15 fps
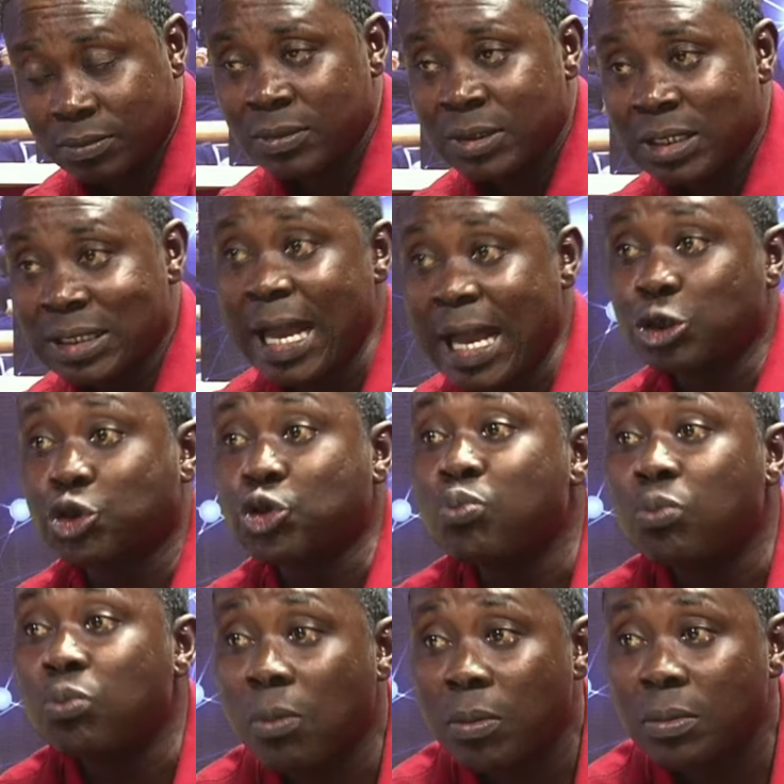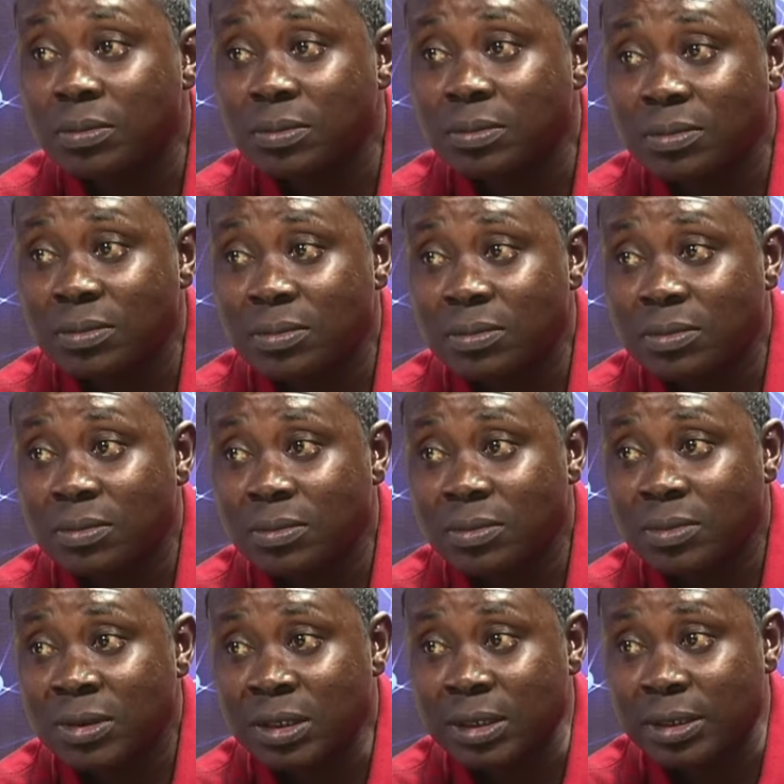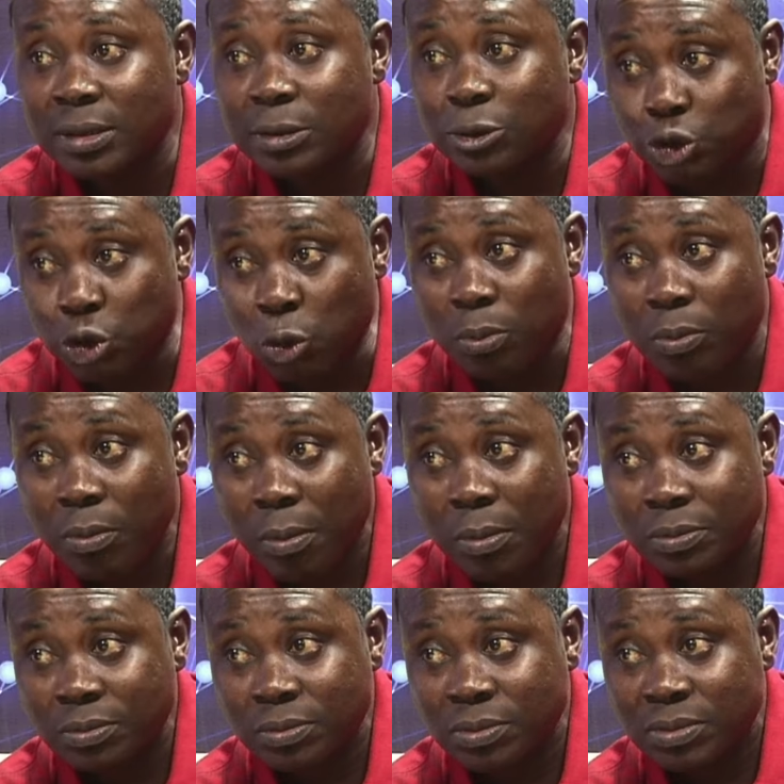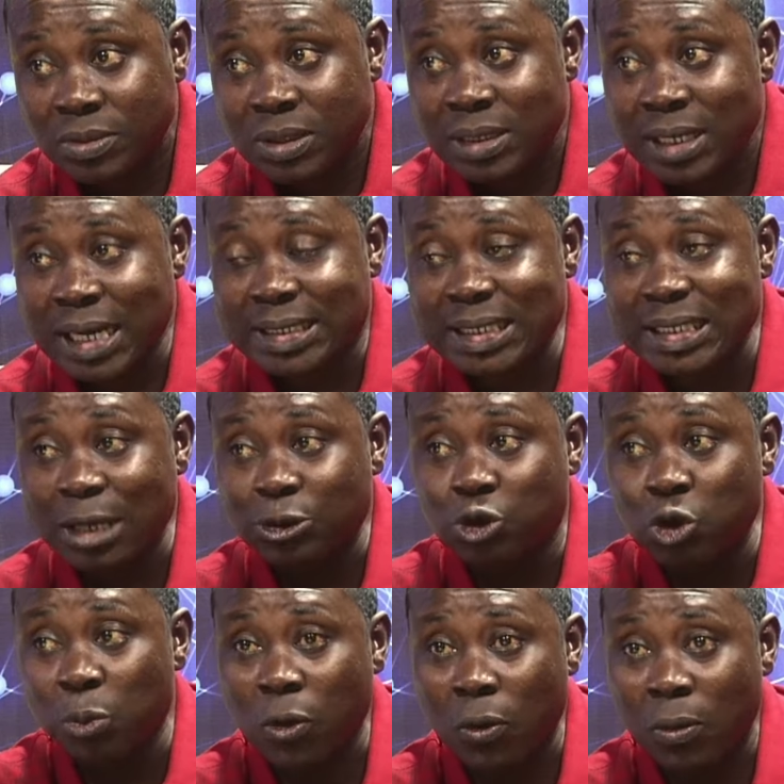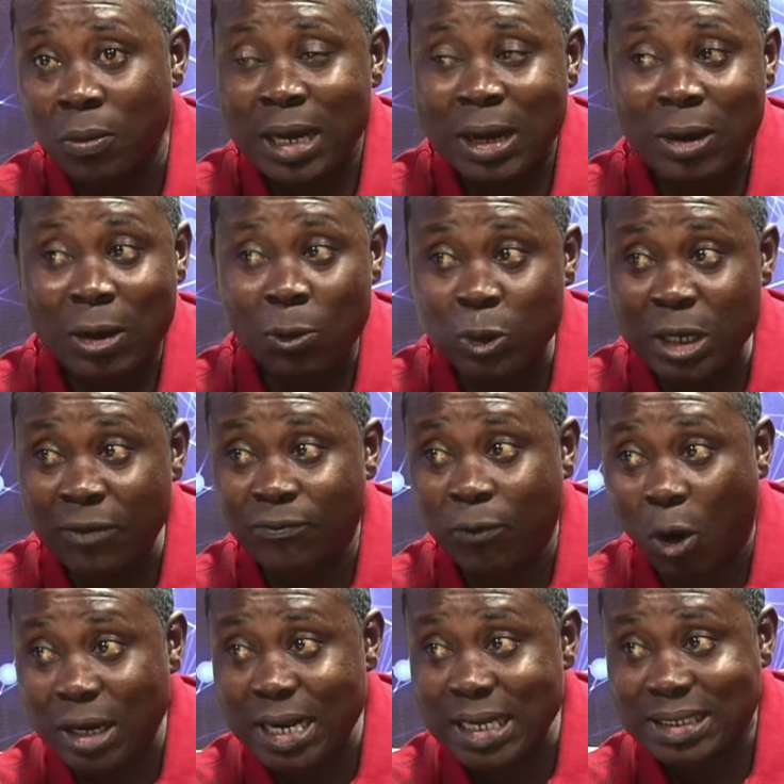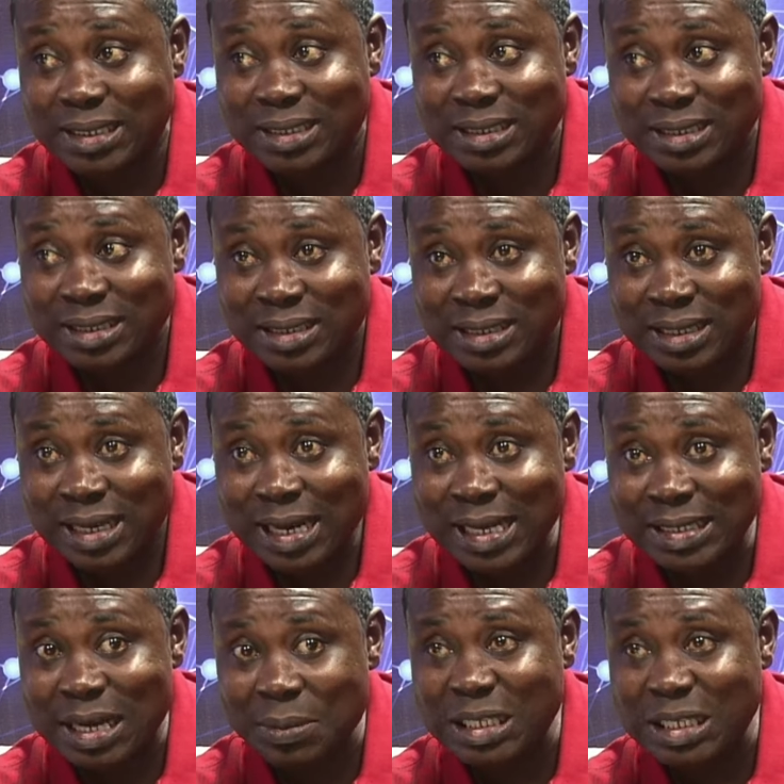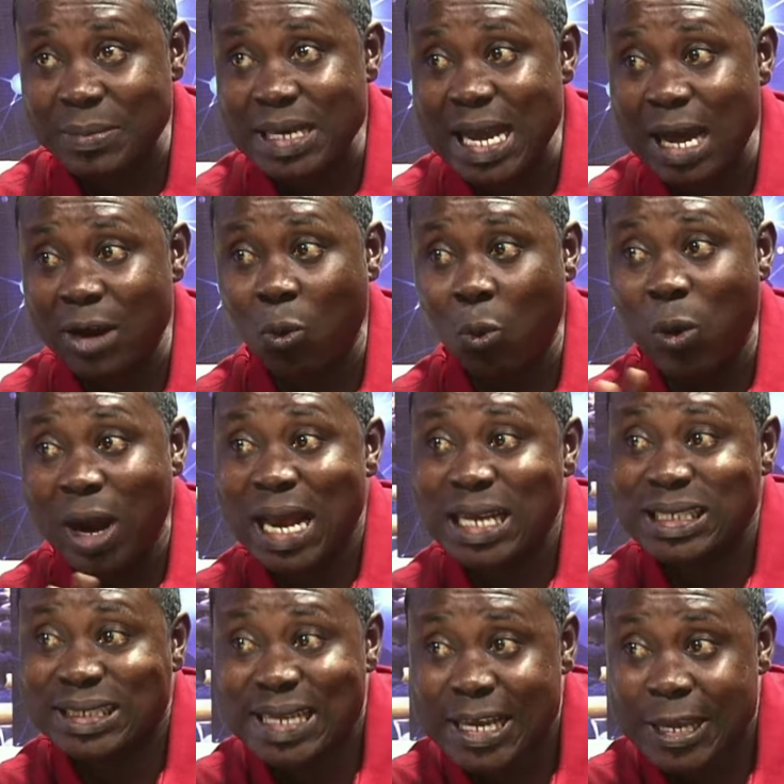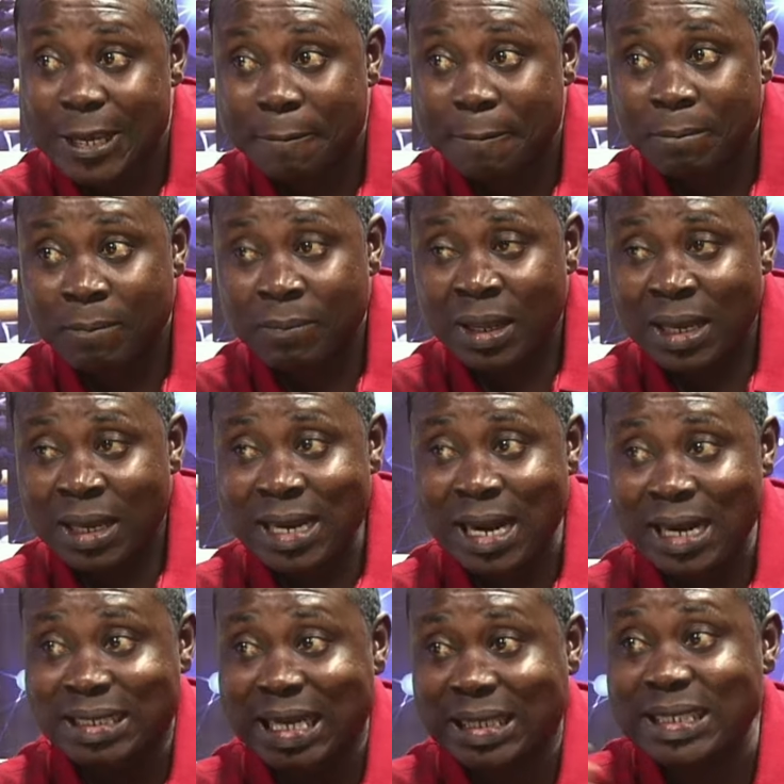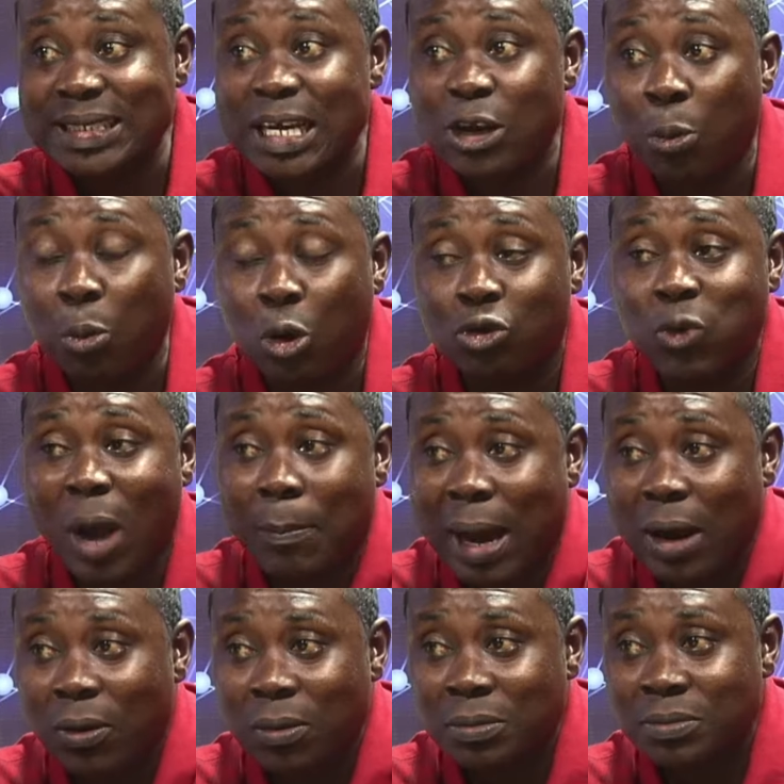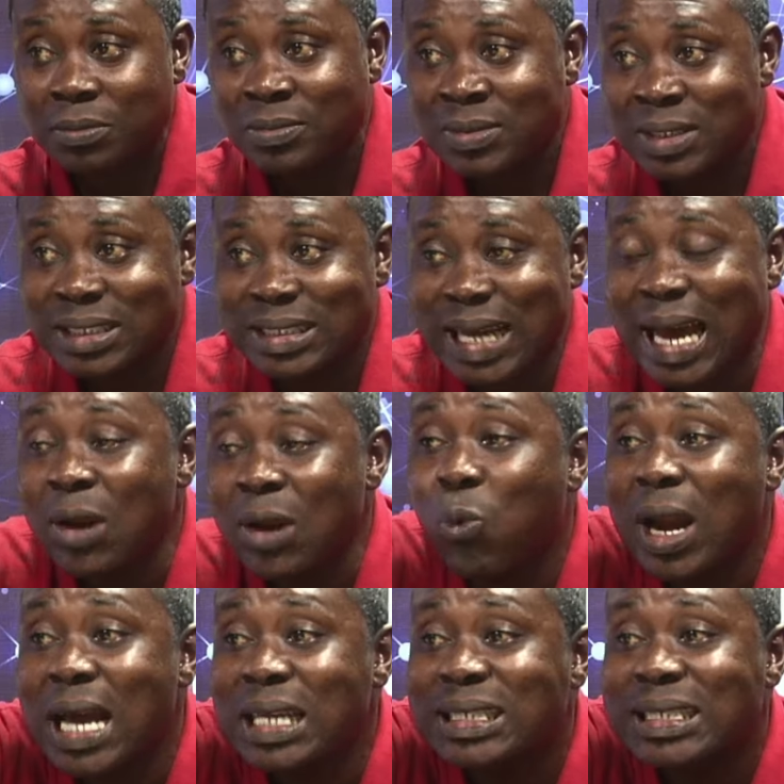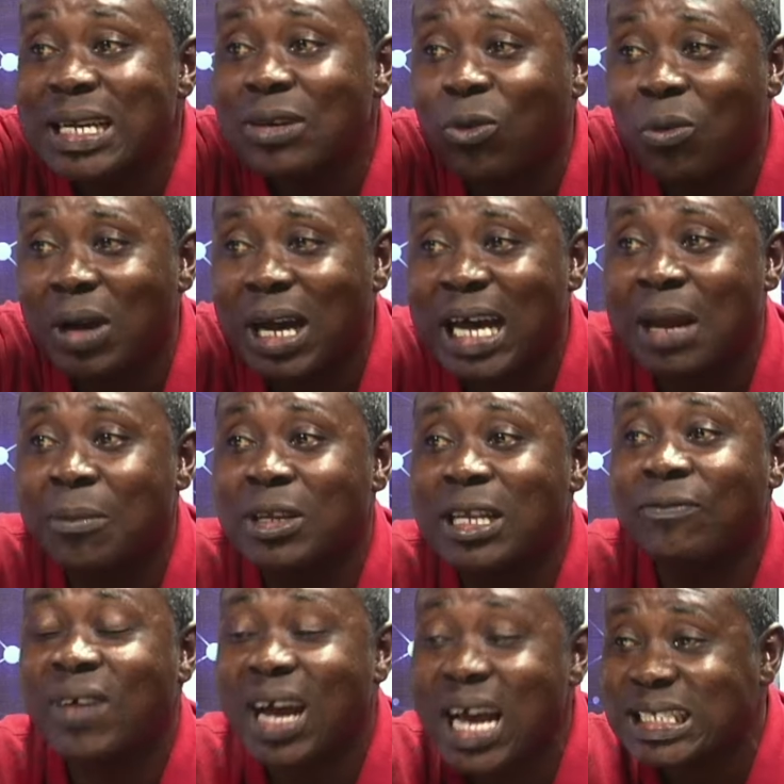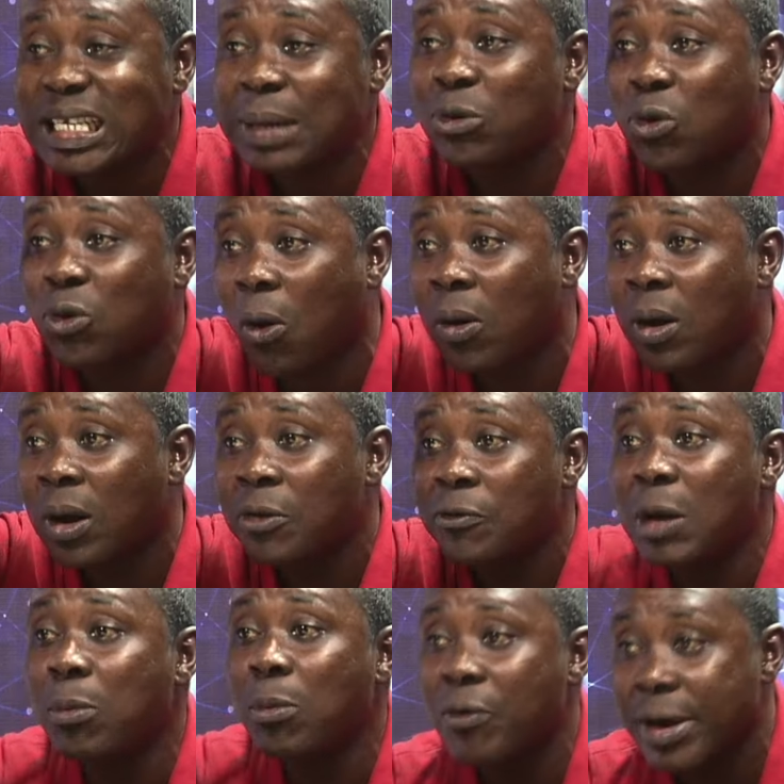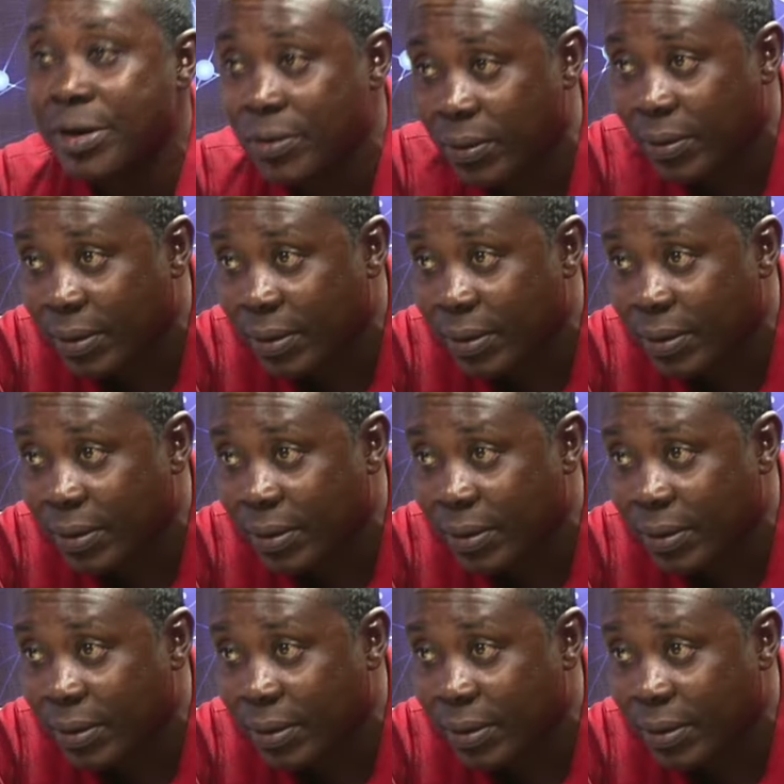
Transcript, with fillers: Now June. Yes. June. Yes. Eti na June no. We did 4 days. It is me here on Wednesday. Now the Saturday no go to Abano. So on Wednesday no, and I be the first time I call Rainbow Radio.